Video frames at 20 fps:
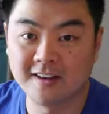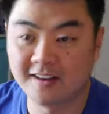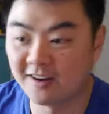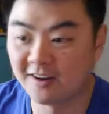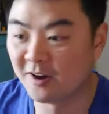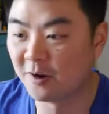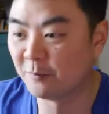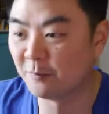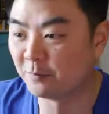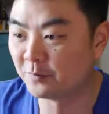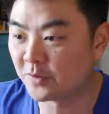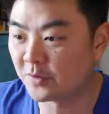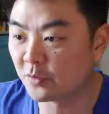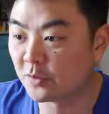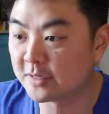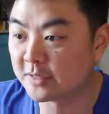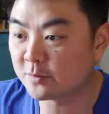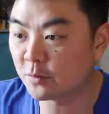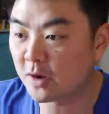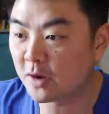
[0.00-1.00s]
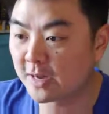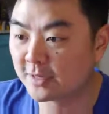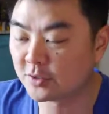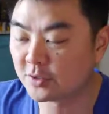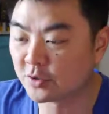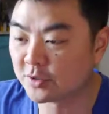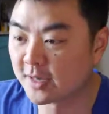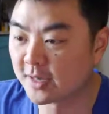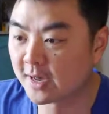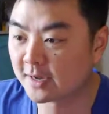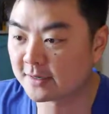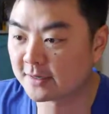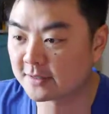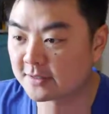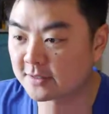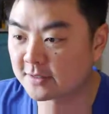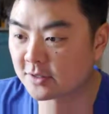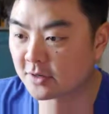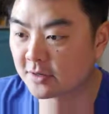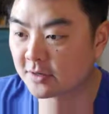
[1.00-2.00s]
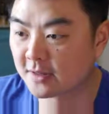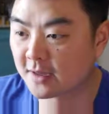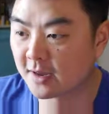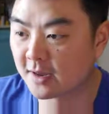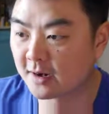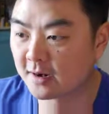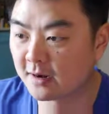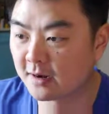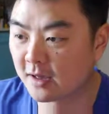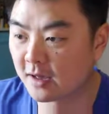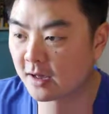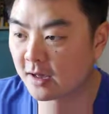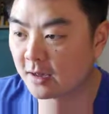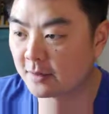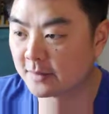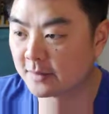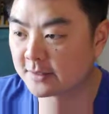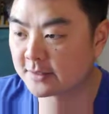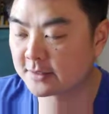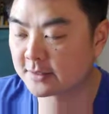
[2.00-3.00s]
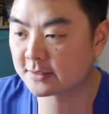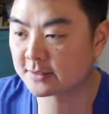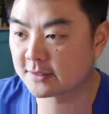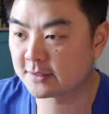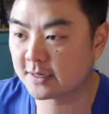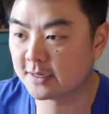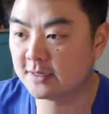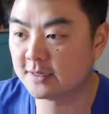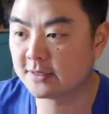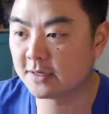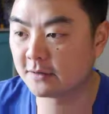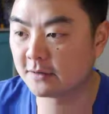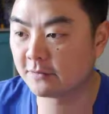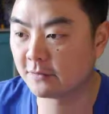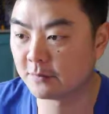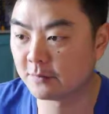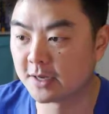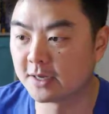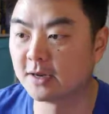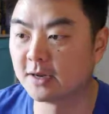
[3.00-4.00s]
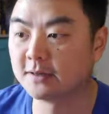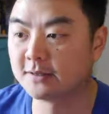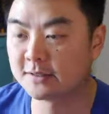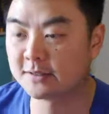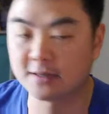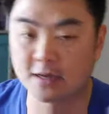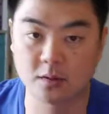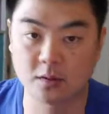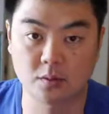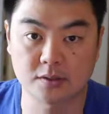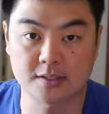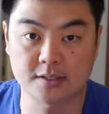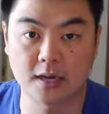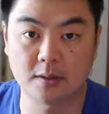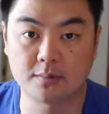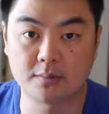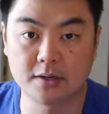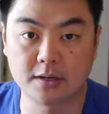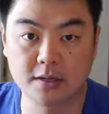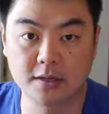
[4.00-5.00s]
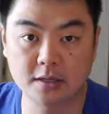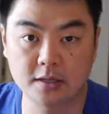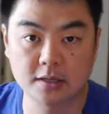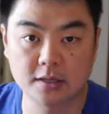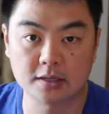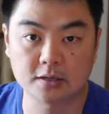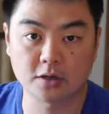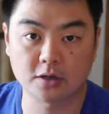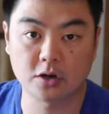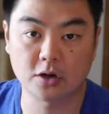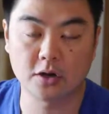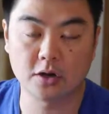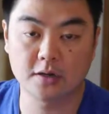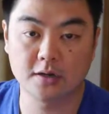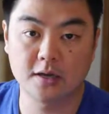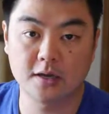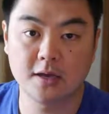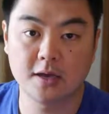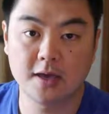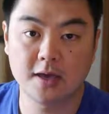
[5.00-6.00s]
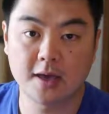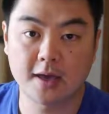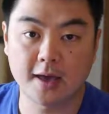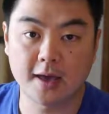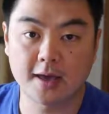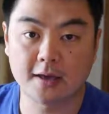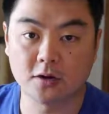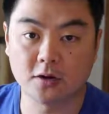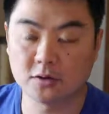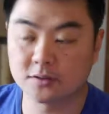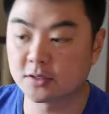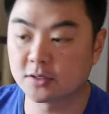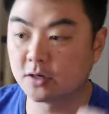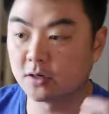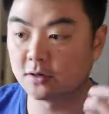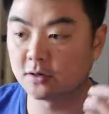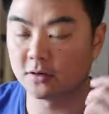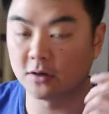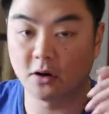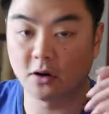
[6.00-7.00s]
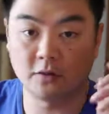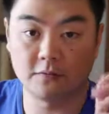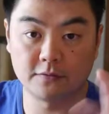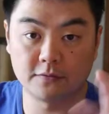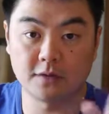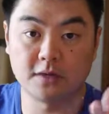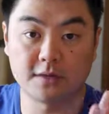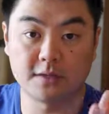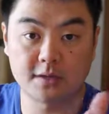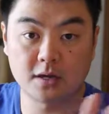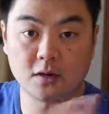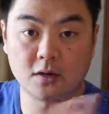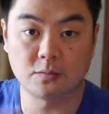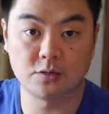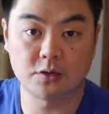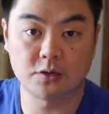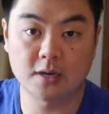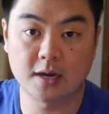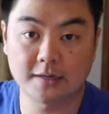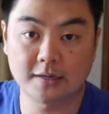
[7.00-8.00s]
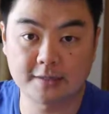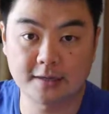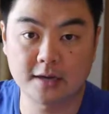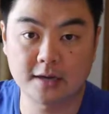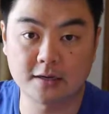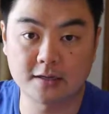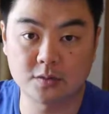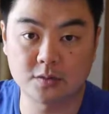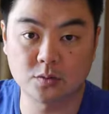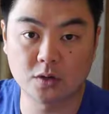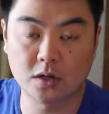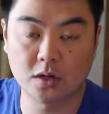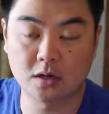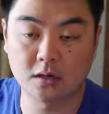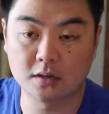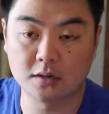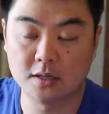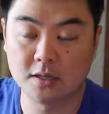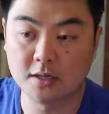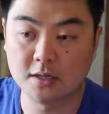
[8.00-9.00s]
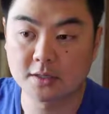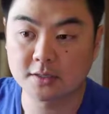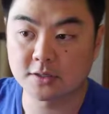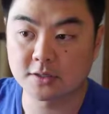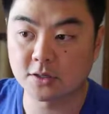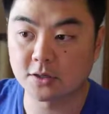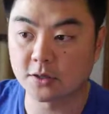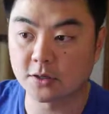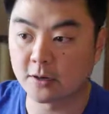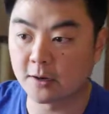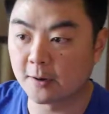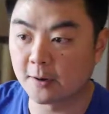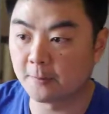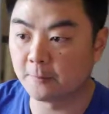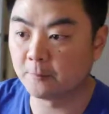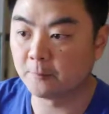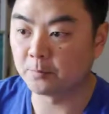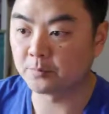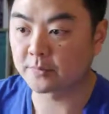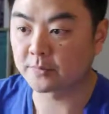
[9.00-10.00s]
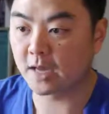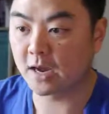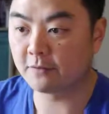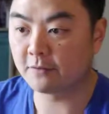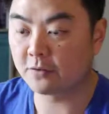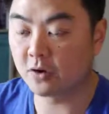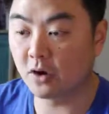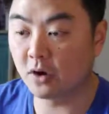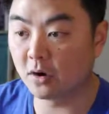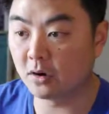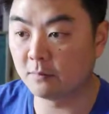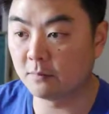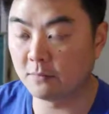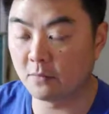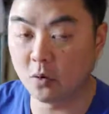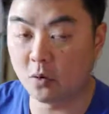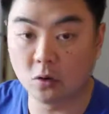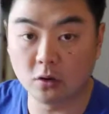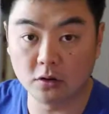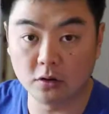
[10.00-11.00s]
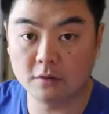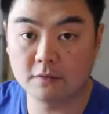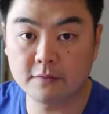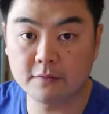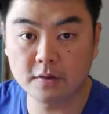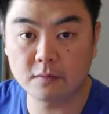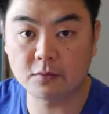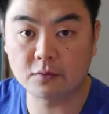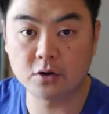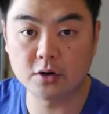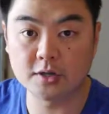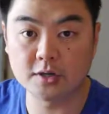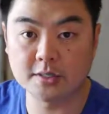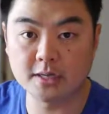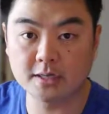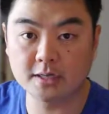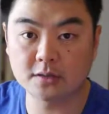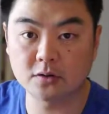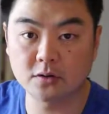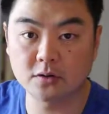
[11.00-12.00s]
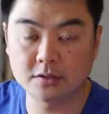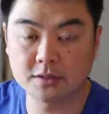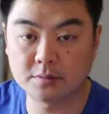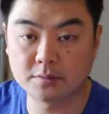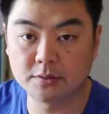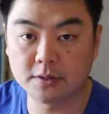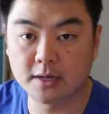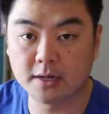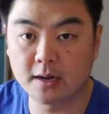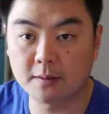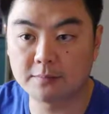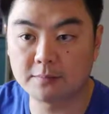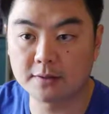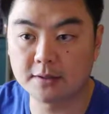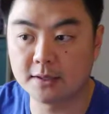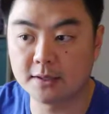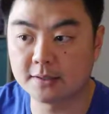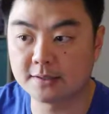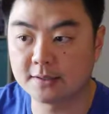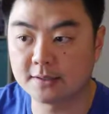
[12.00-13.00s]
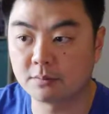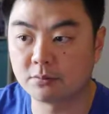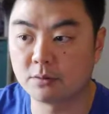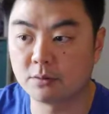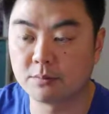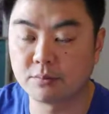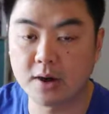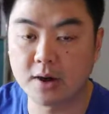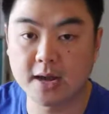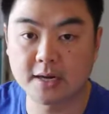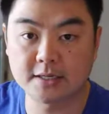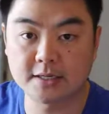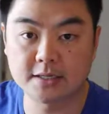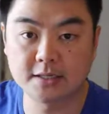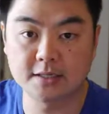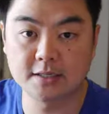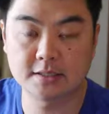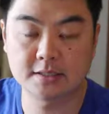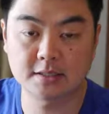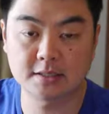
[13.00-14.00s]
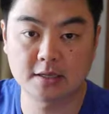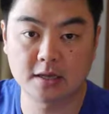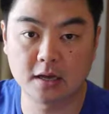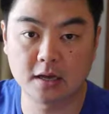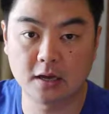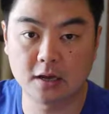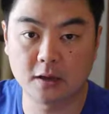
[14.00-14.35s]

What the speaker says: The reason why I do that is so that it's easier for me to understand what's happening in the code, and also hopefully to help you guys out as well. So I've got all of the project all split up in separate branches,